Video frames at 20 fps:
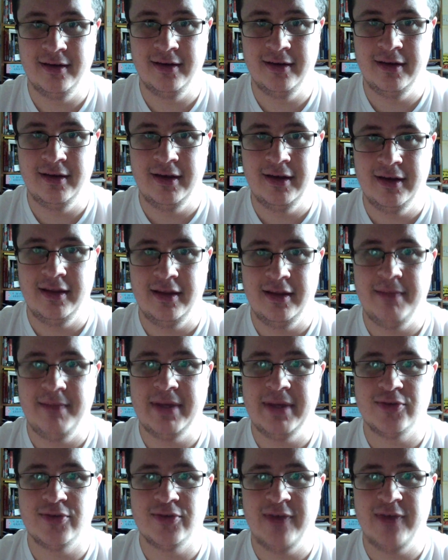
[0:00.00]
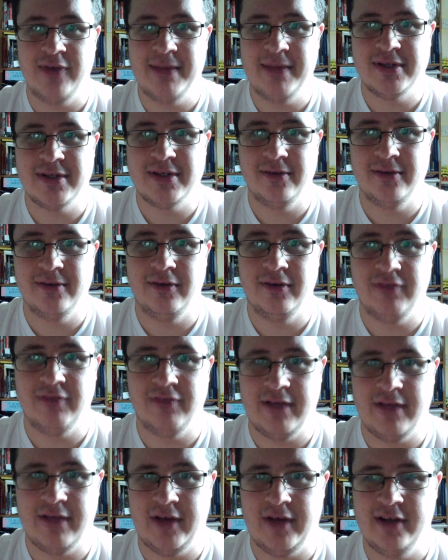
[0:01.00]
the appeal to an episode of Love
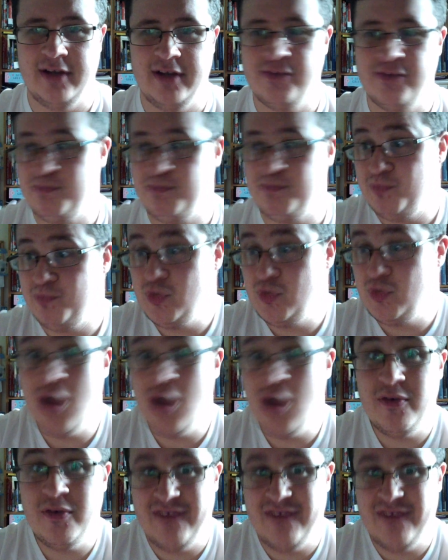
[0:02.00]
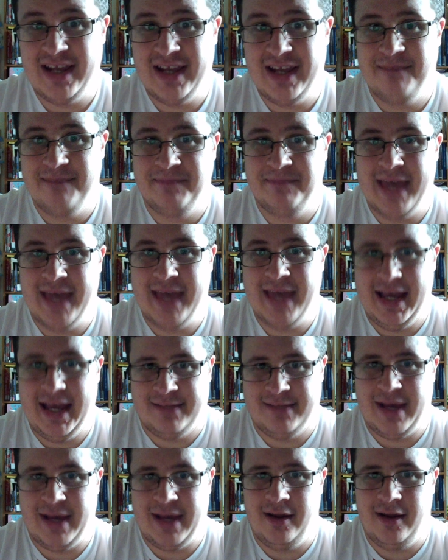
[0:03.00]
Island, no one really cares
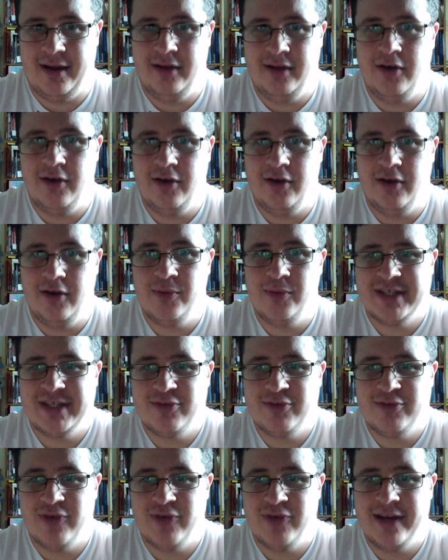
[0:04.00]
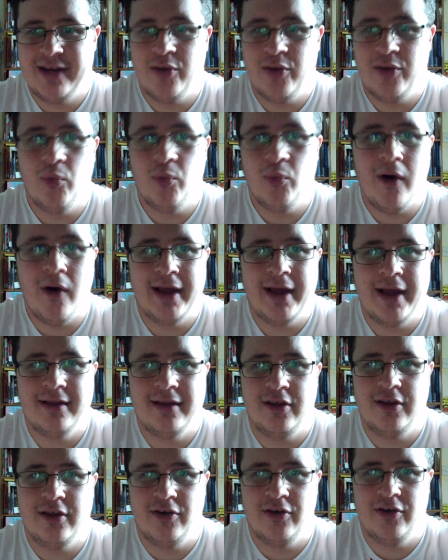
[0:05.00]
about it. No one seems to really know why
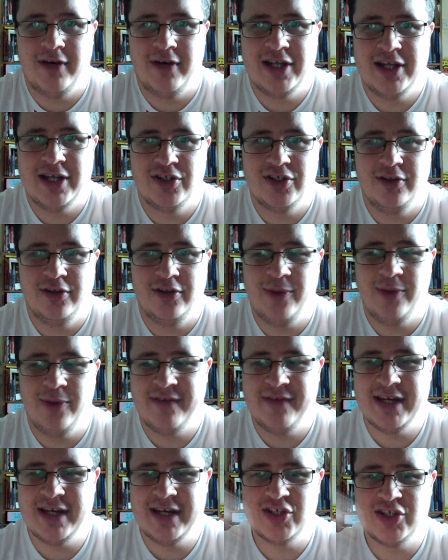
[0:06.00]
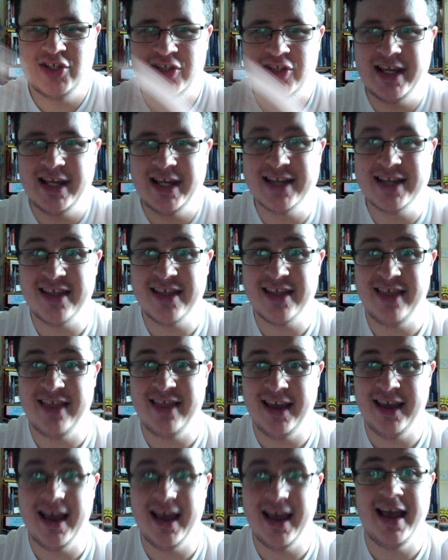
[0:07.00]
the UEFA Nations League is a
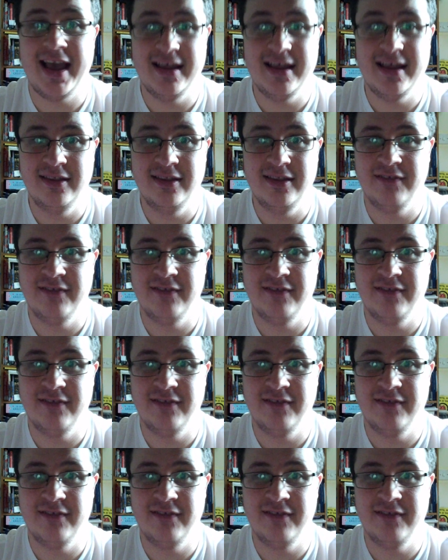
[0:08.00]
thing in the